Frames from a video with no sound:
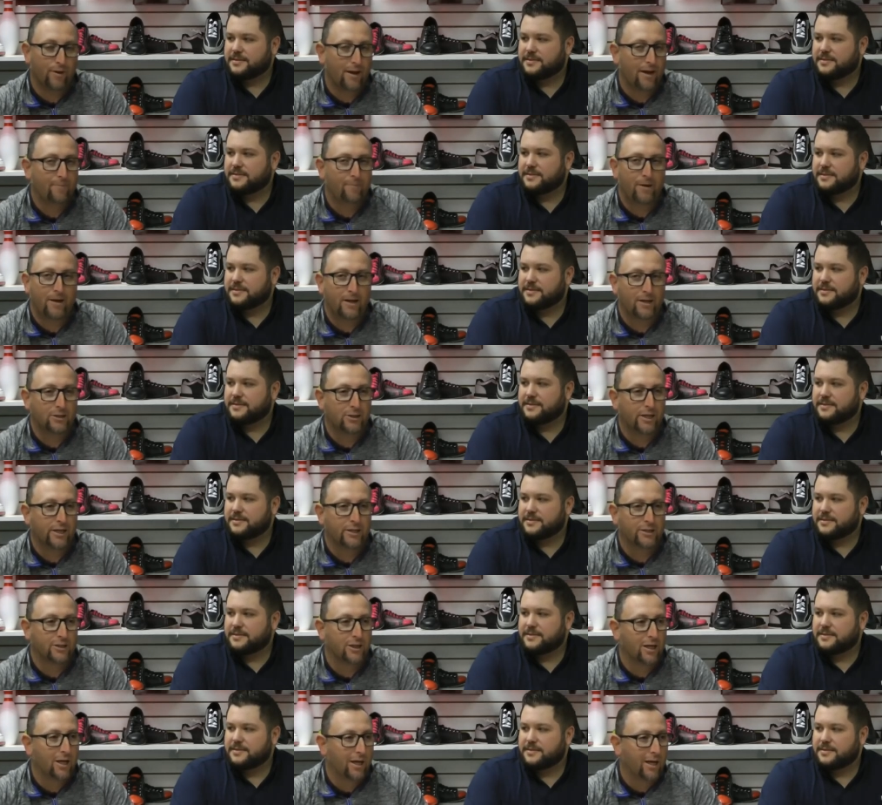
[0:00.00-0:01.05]
Speaker 1: then I make a
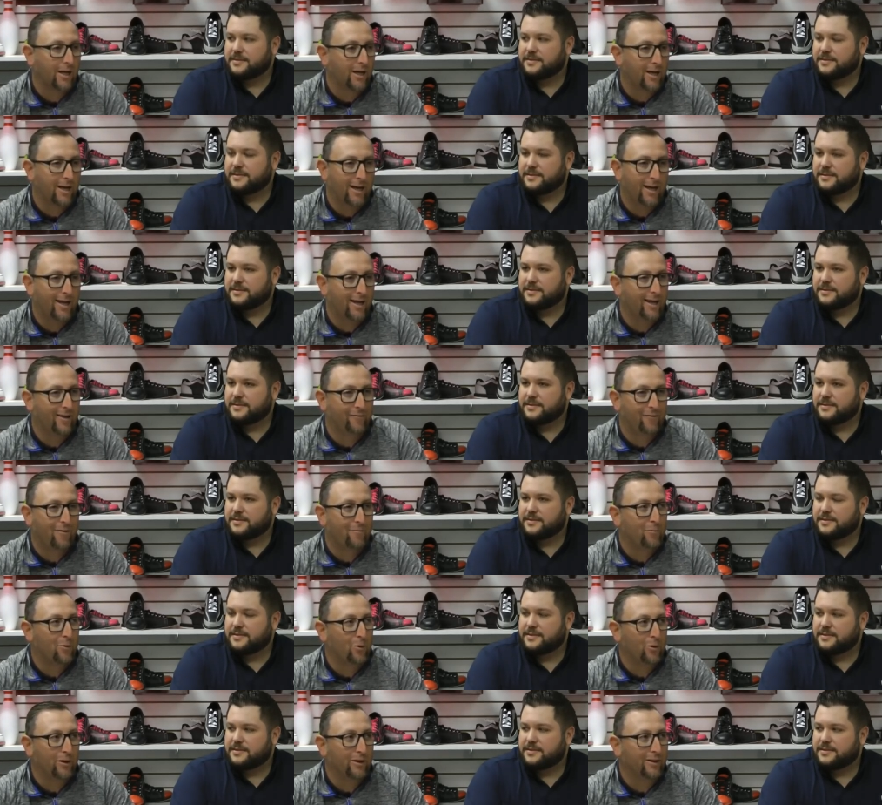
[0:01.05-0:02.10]
change. If I'm
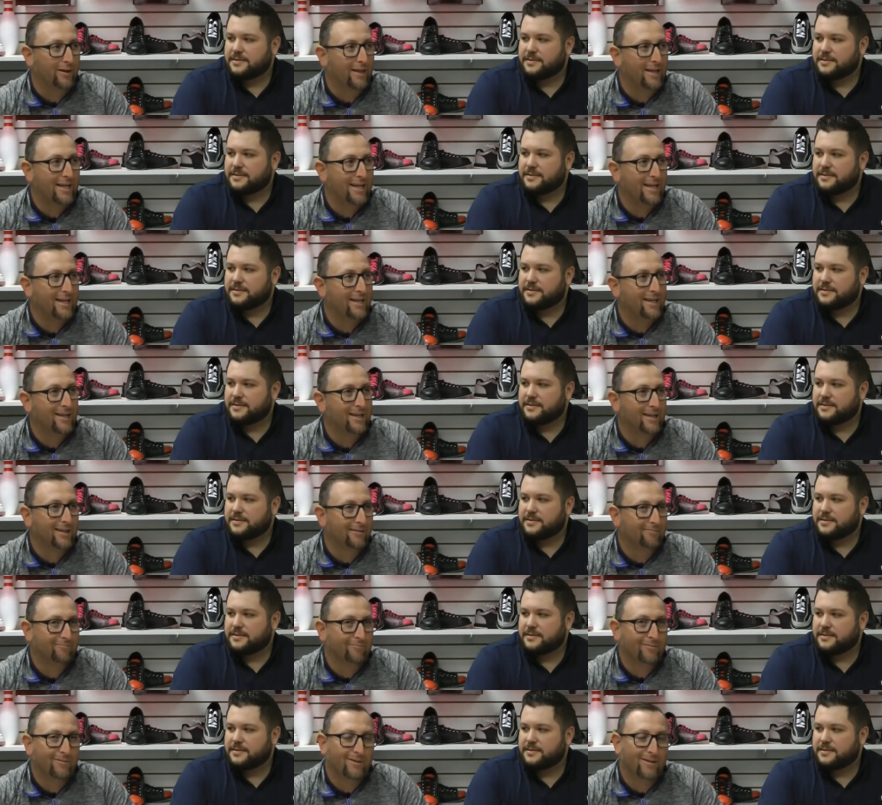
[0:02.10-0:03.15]
bowling league,
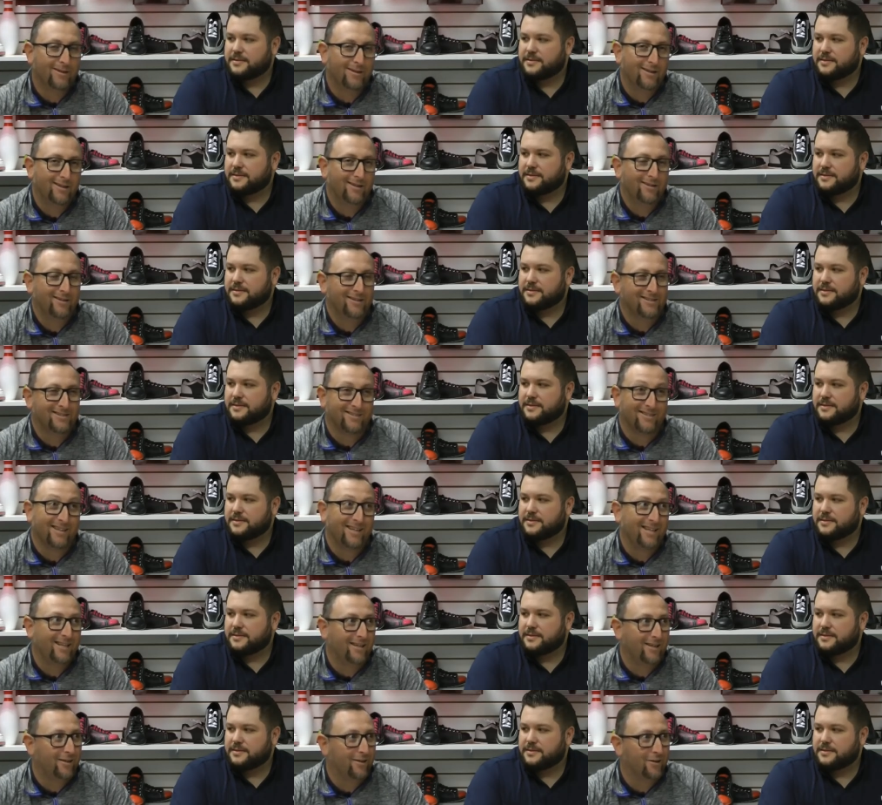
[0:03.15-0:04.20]
yeah, it's
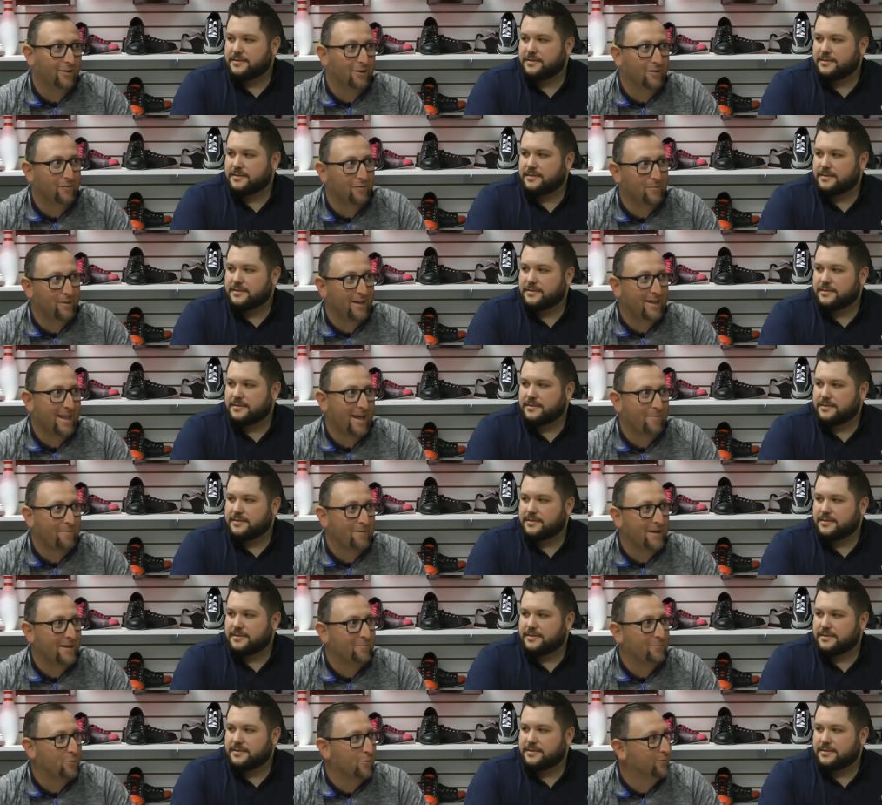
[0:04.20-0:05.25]
league. You don't have to make that
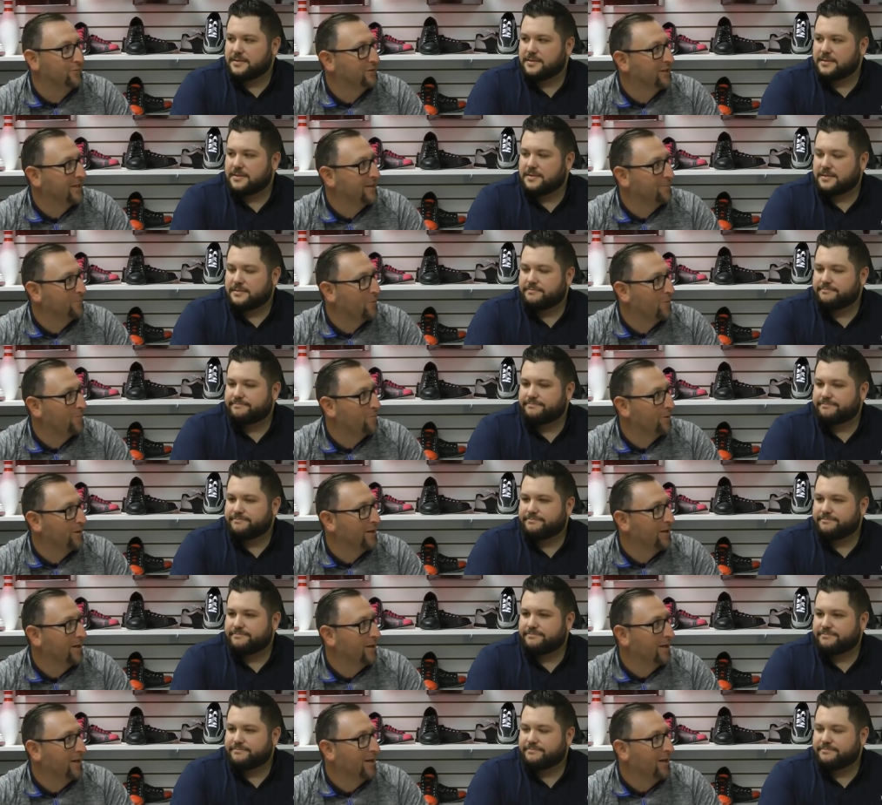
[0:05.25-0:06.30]
many moves anymore, but
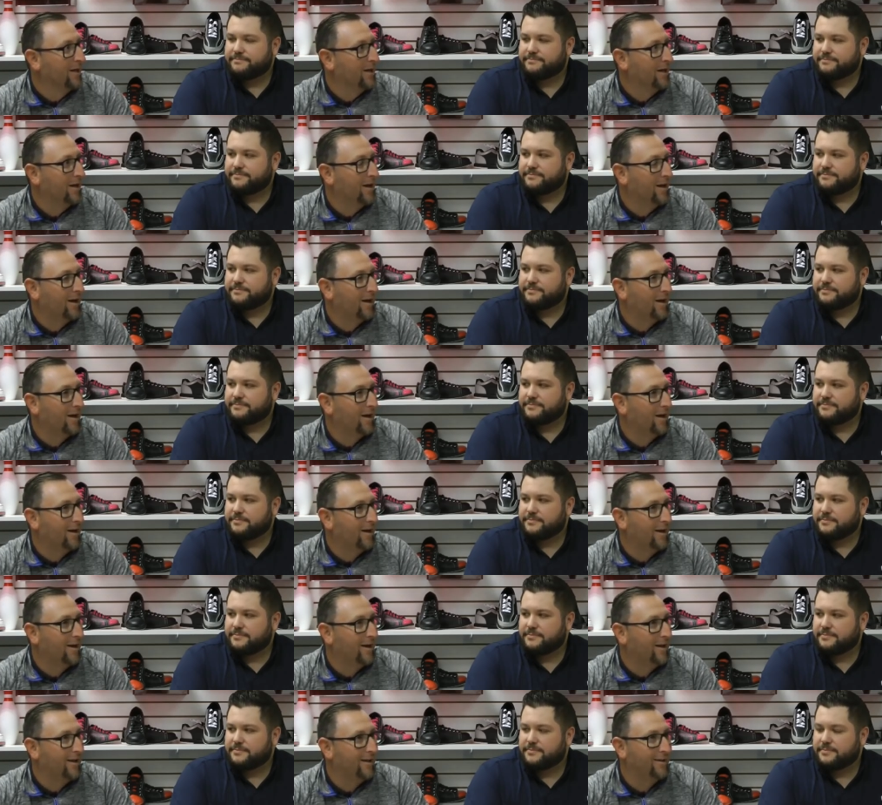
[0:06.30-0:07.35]
uh,
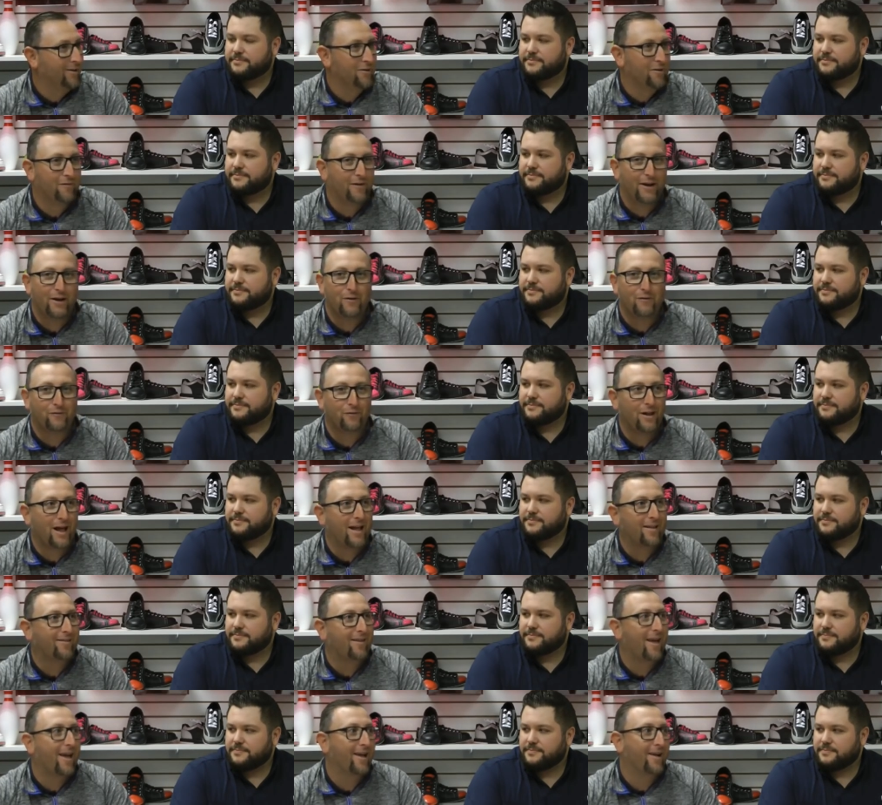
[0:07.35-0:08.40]
you know, if I go
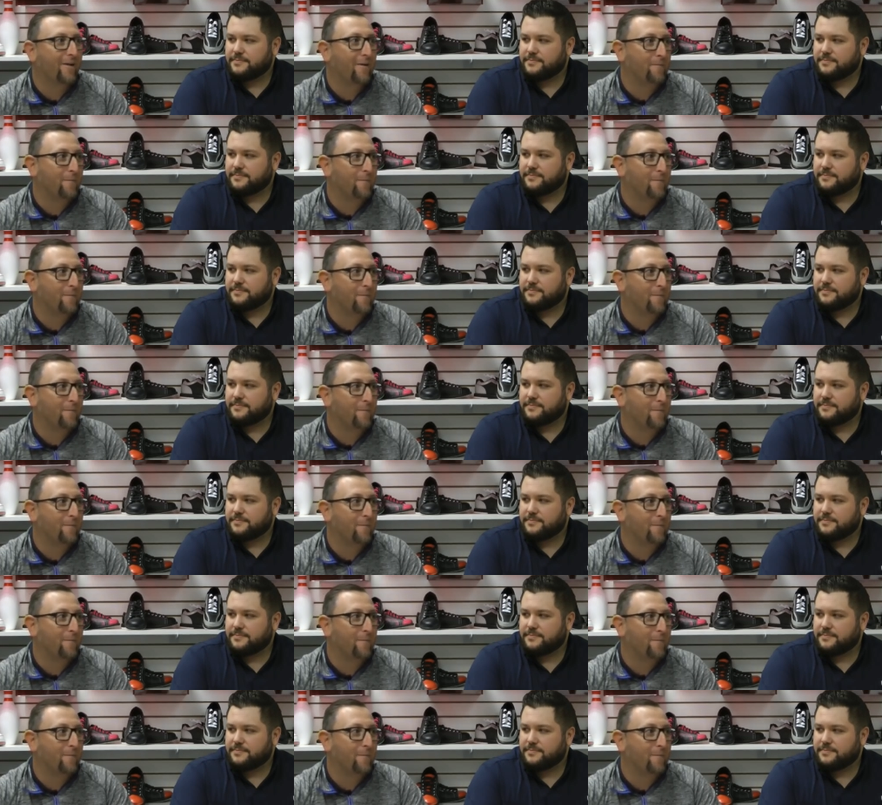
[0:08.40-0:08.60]
flat 10,